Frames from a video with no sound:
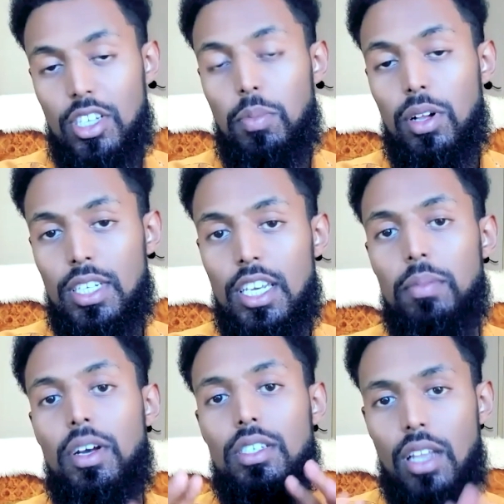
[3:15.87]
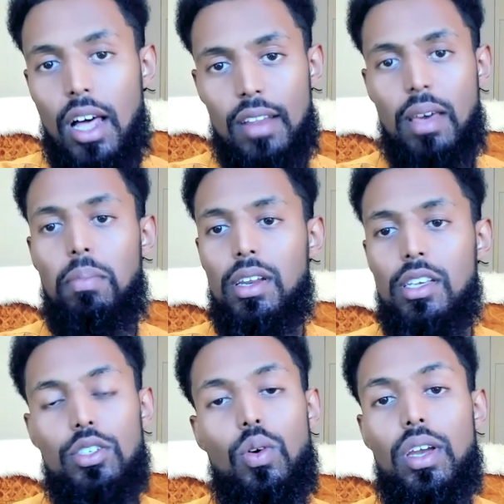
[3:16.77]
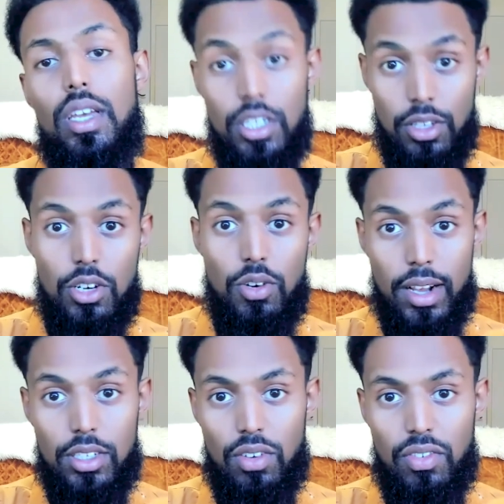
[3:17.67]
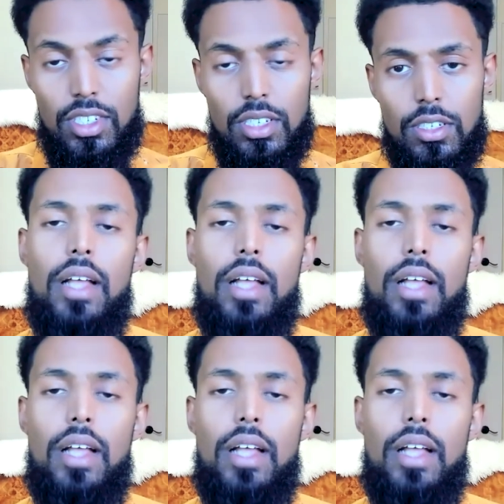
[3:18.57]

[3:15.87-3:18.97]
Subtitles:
small team because a lot of that money is going into the direct services.